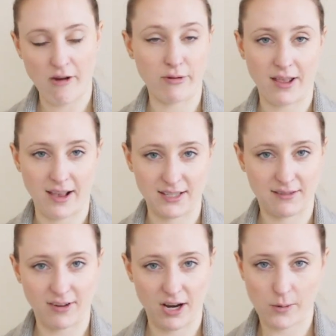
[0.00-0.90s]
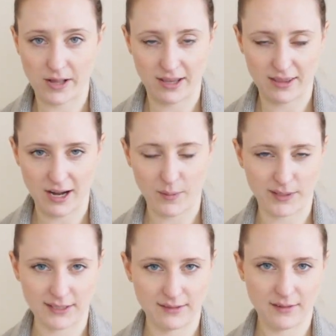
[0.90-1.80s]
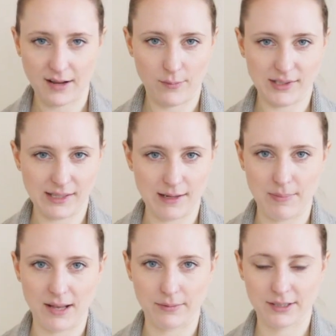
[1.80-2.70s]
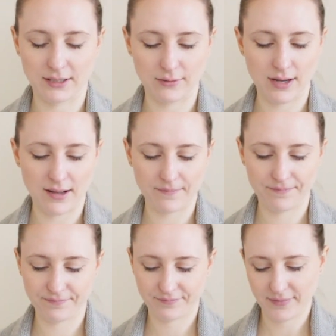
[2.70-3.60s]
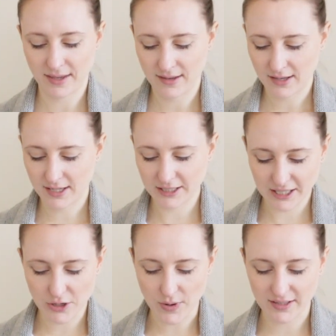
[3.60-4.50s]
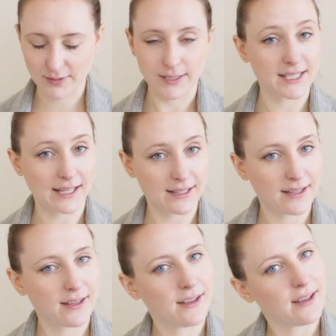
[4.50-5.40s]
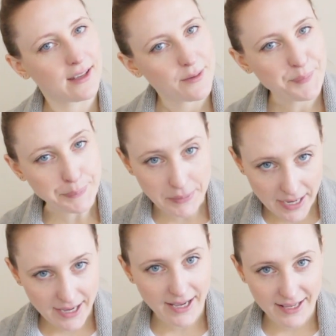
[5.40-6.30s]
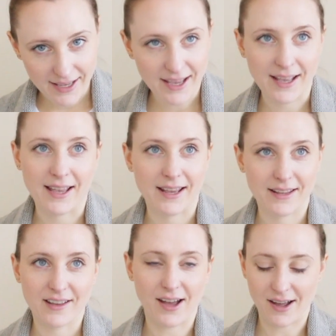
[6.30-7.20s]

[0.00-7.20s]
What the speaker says: realized very quickly that I wasn't going to be able to continue on. So I did buy a